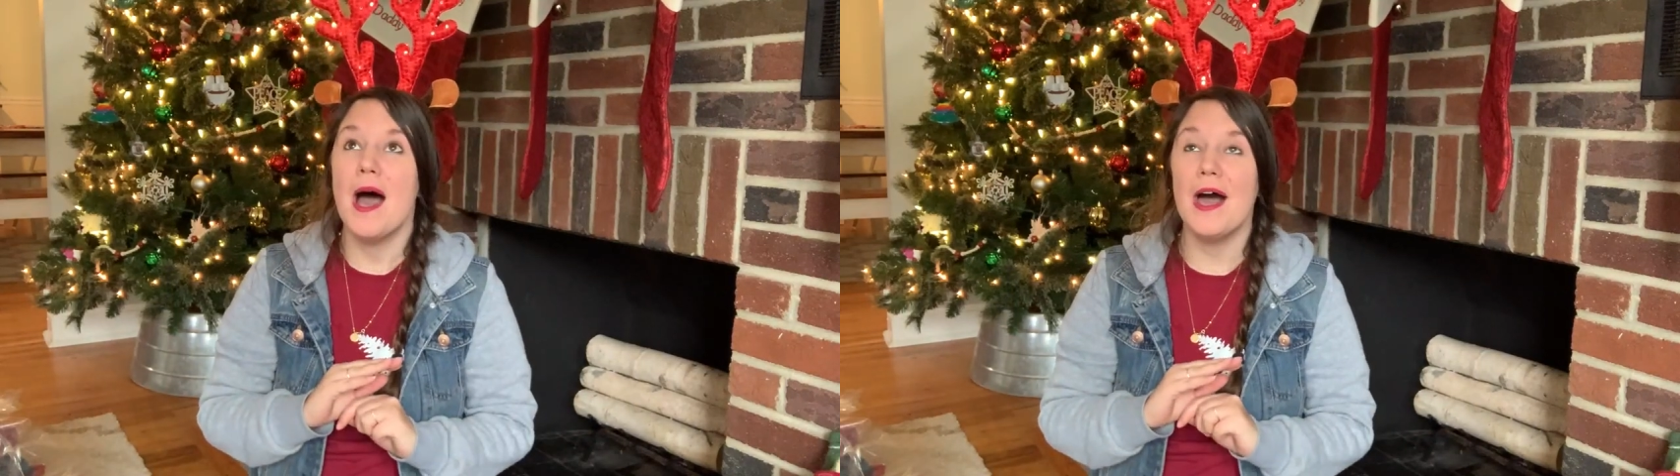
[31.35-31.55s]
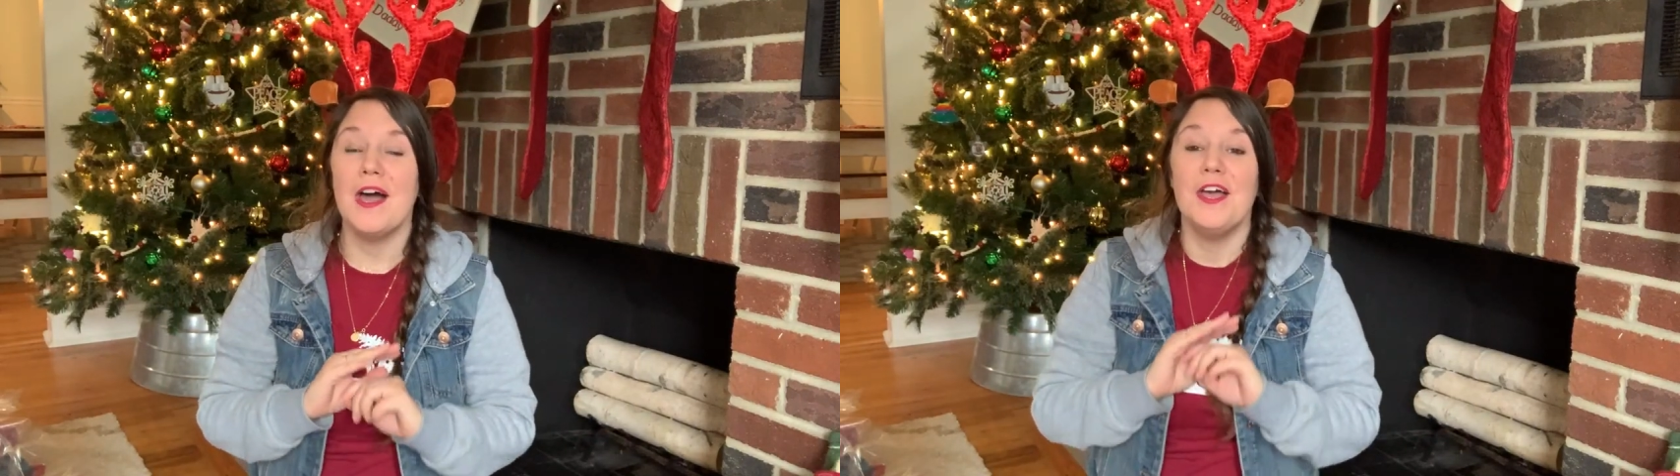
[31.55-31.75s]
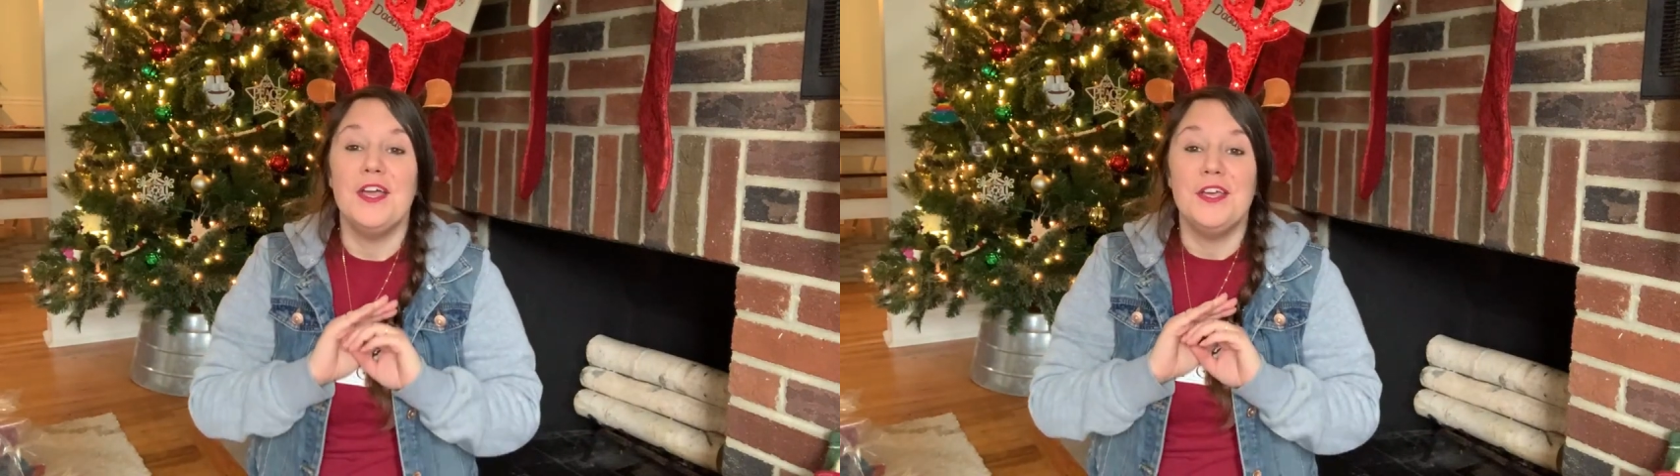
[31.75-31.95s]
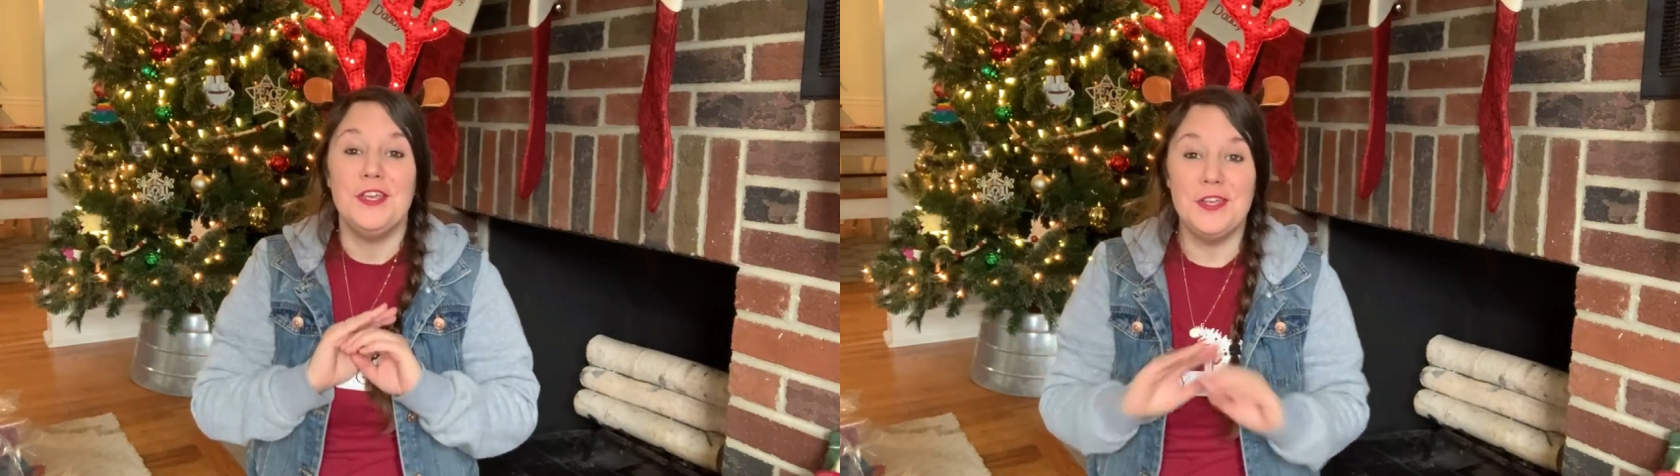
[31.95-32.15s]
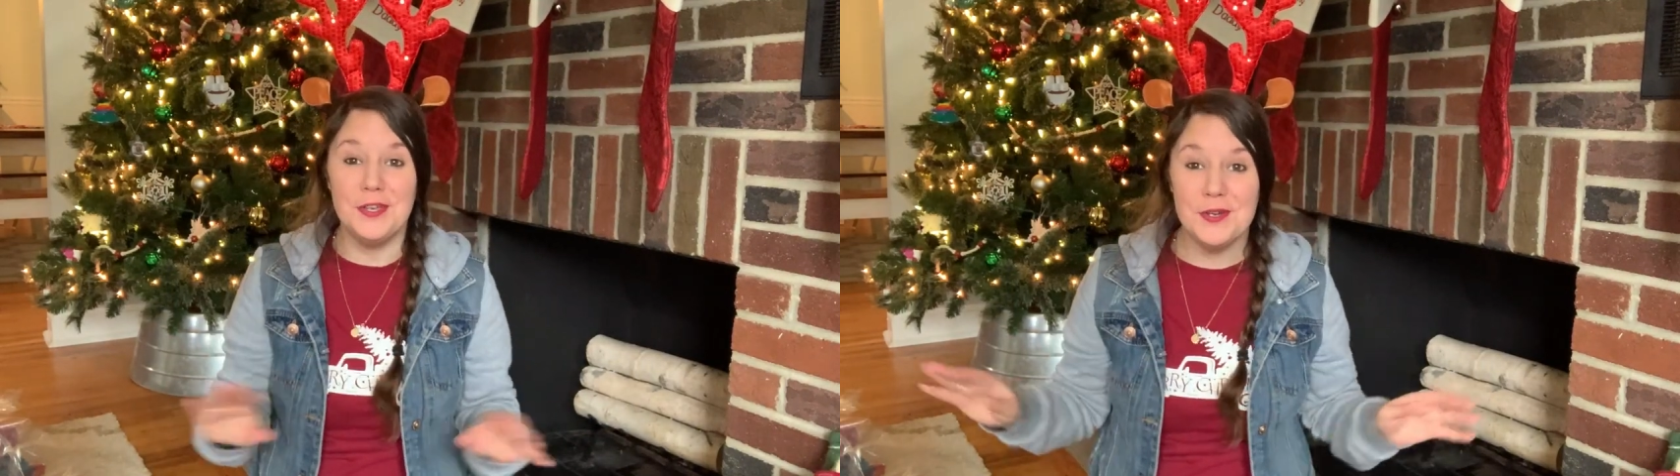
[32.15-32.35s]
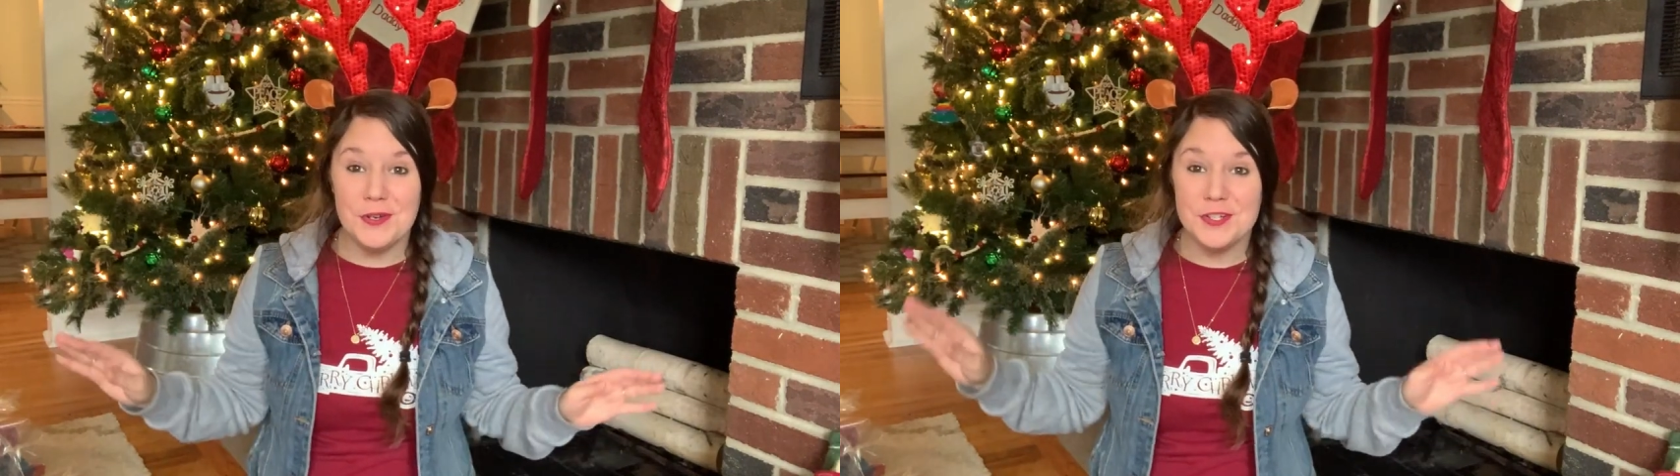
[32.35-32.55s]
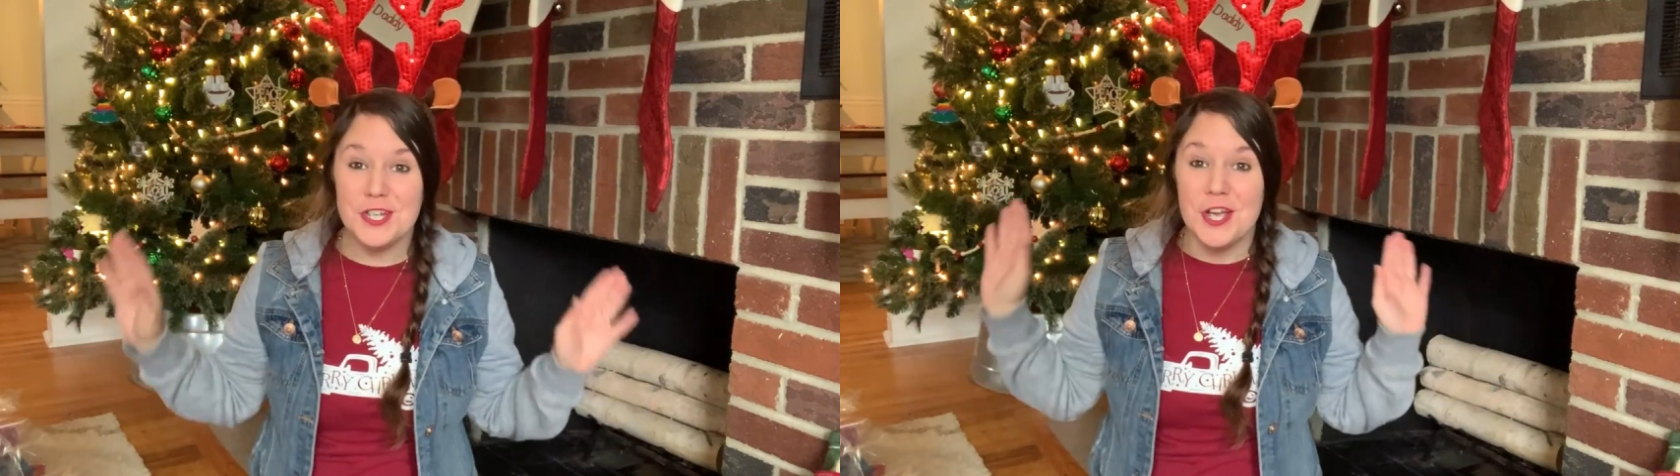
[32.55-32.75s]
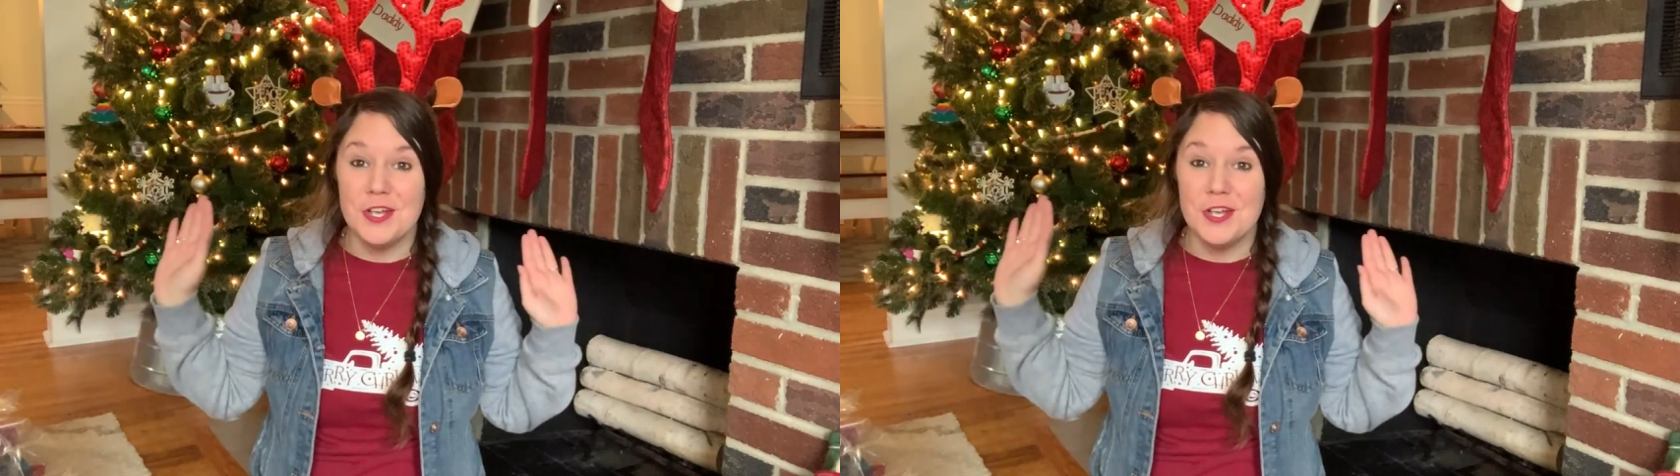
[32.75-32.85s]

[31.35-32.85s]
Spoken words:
a huge